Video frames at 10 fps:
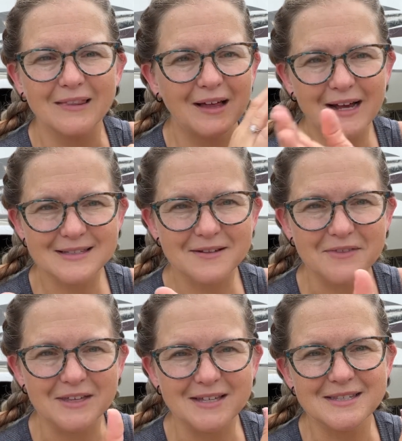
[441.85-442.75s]
lots of
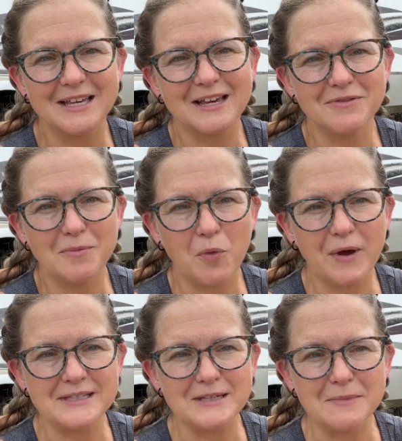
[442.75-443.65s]
these and give them away
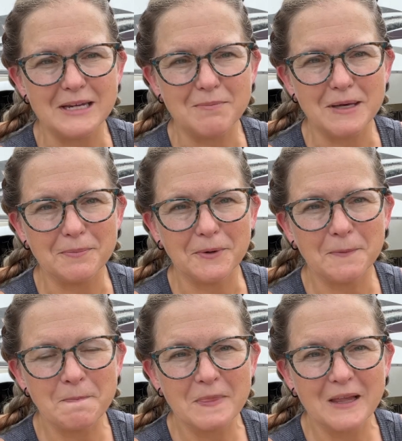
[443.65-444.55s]
to many people.
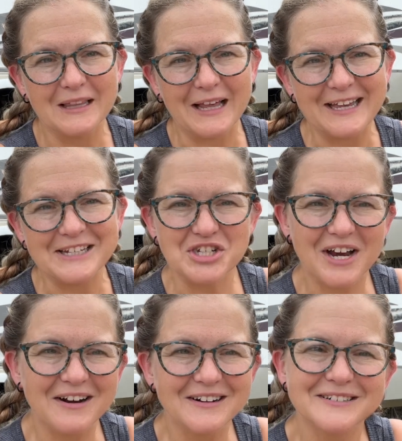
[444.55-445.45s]
Like and share.